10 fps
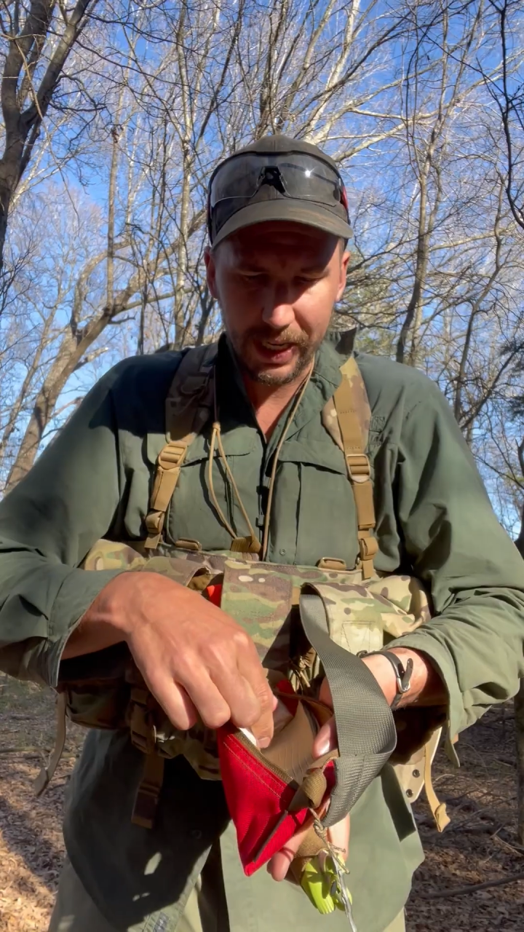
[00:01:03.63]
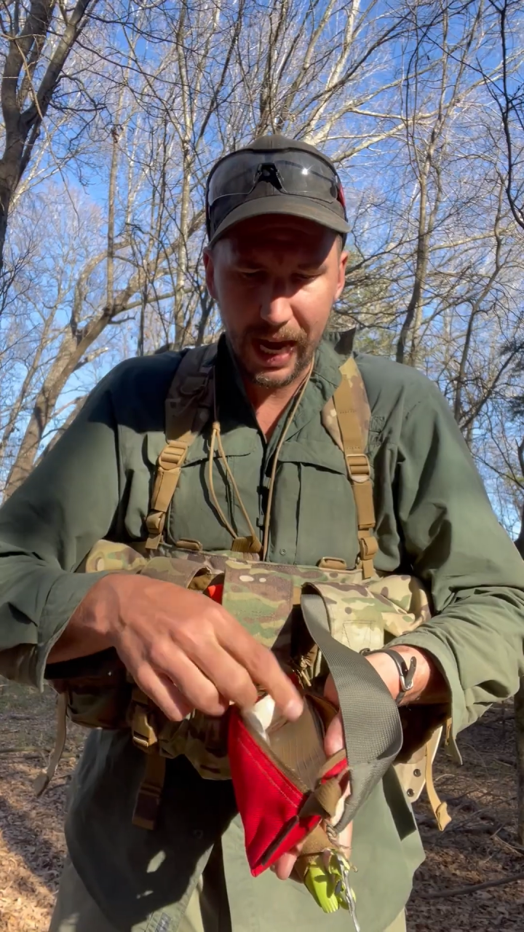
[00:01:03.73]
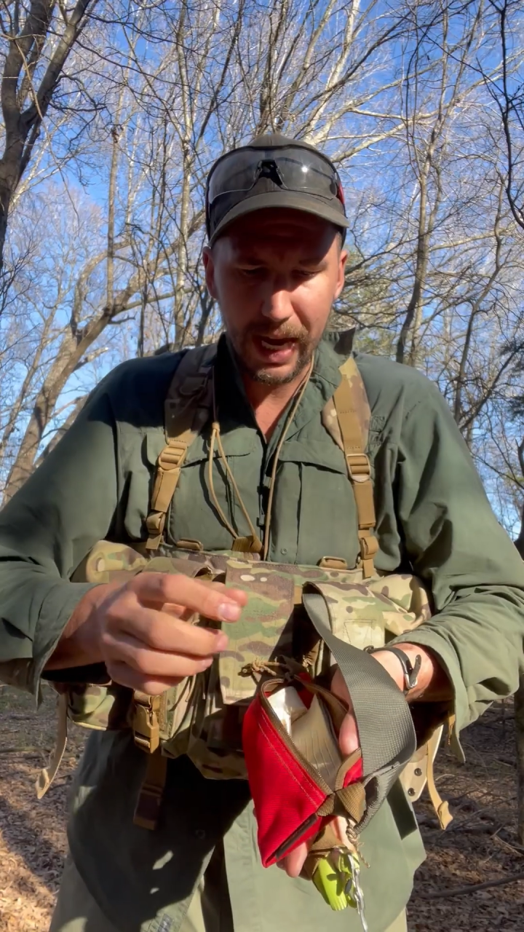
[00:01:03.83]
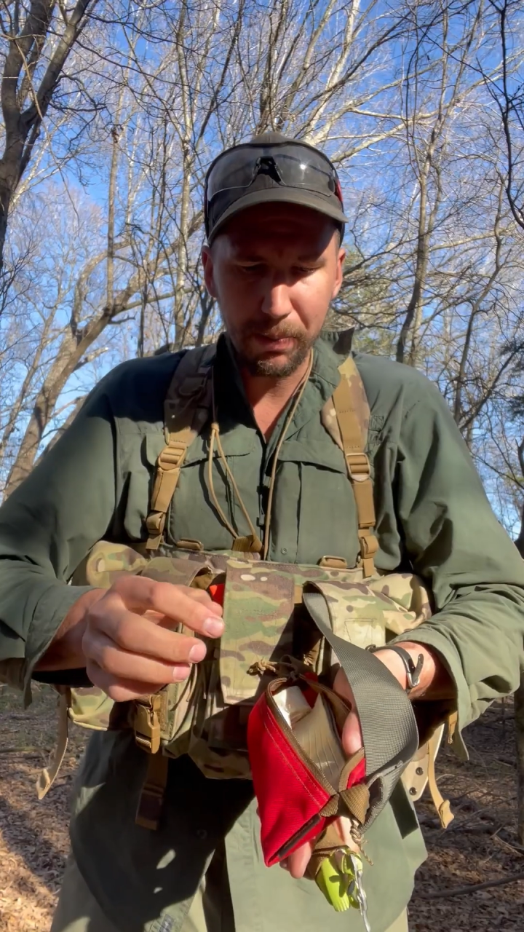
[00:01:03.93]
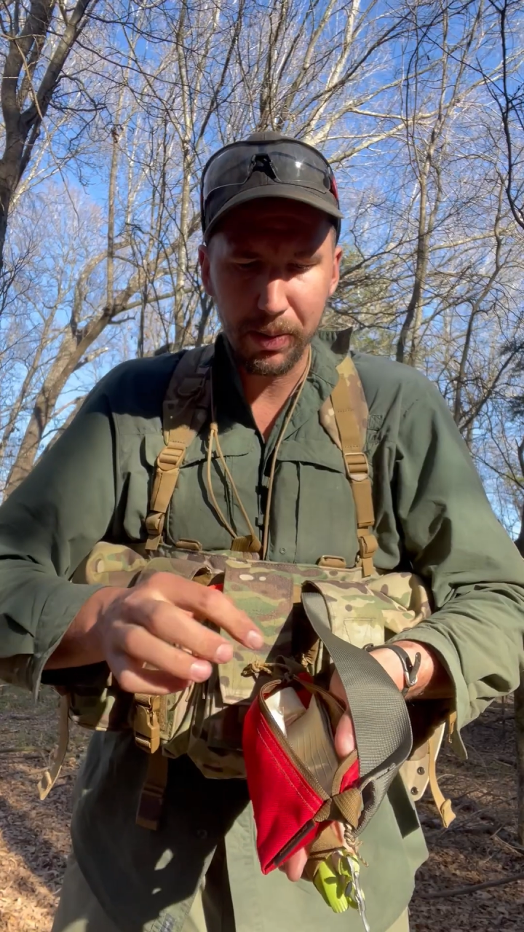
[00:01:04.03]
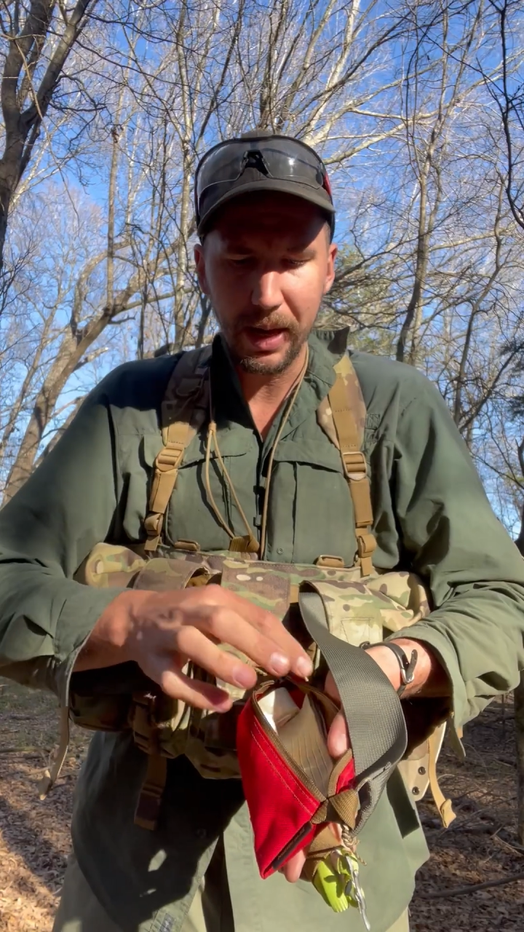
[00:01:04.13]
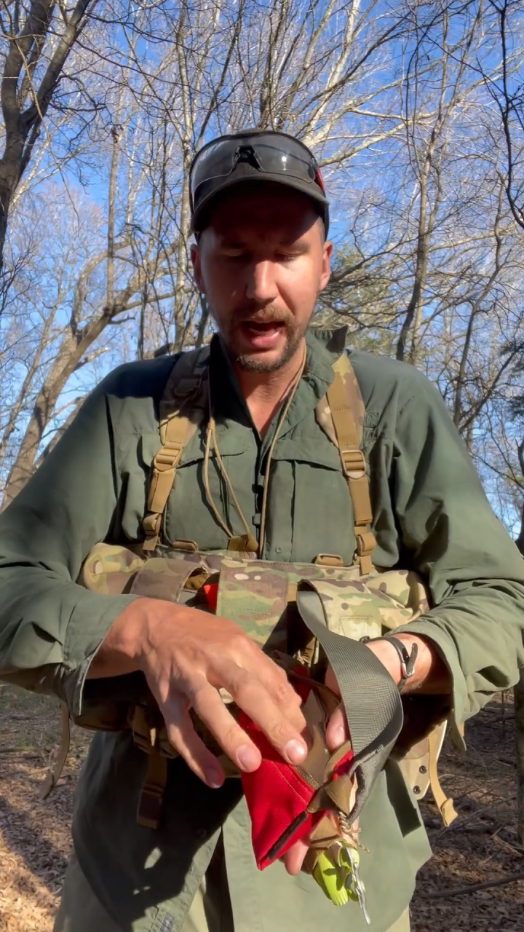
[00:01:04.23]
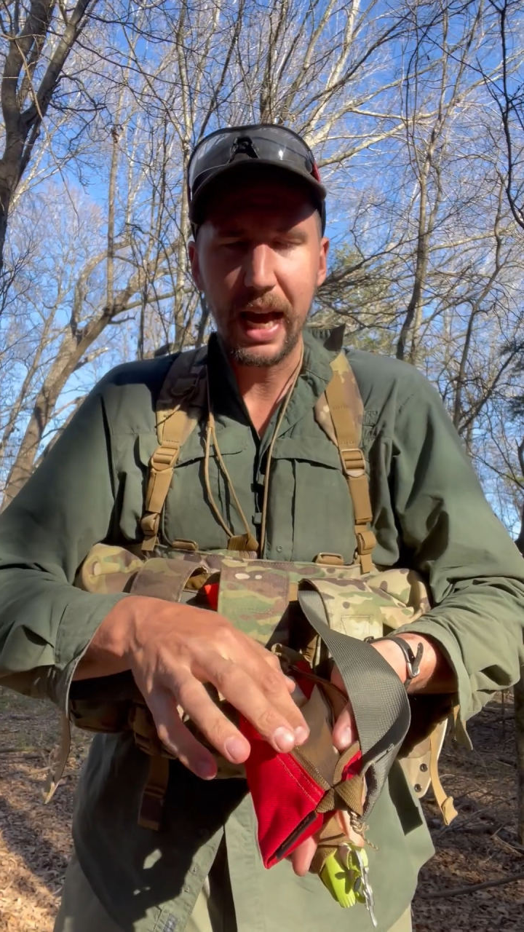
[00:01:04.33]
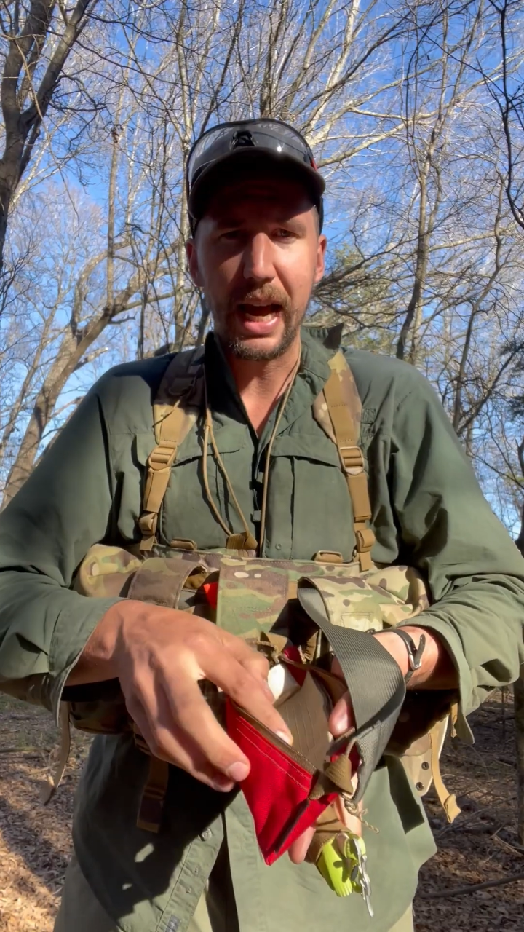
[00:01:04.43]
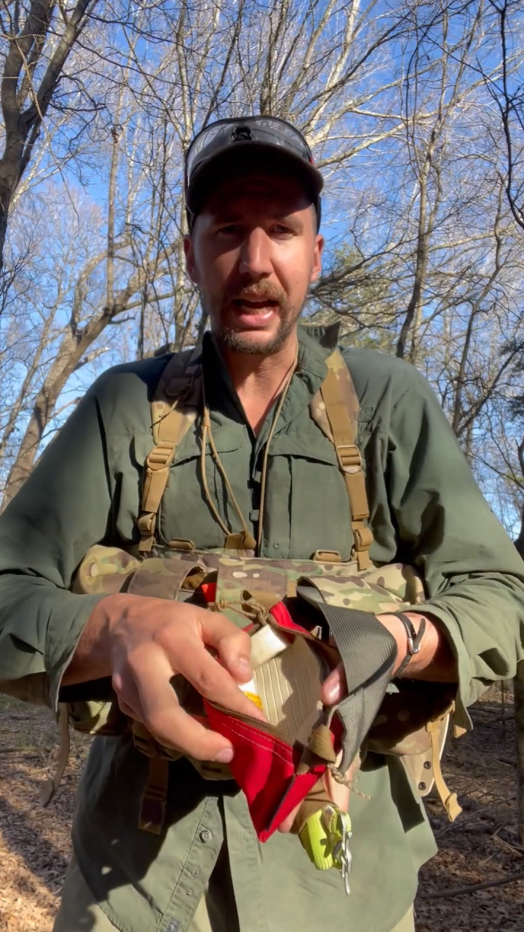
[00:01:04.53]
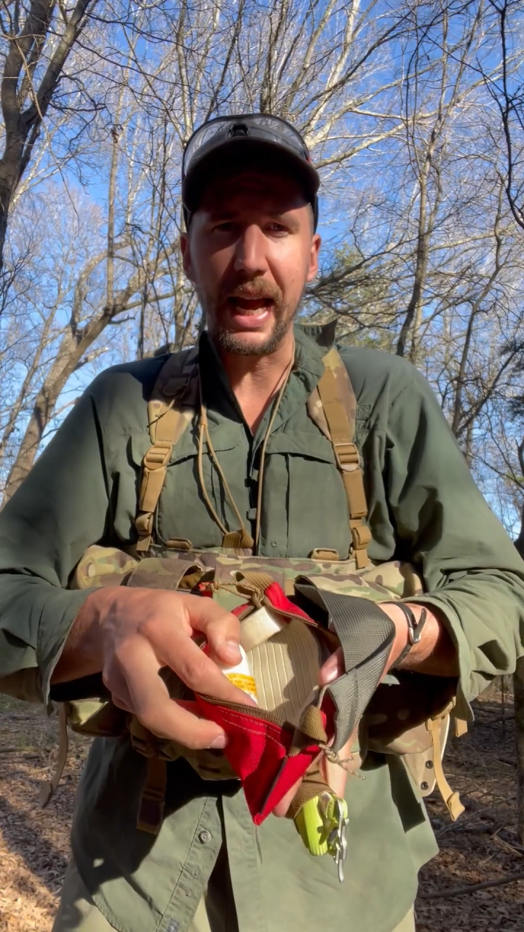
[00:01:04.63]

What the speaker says: tape and an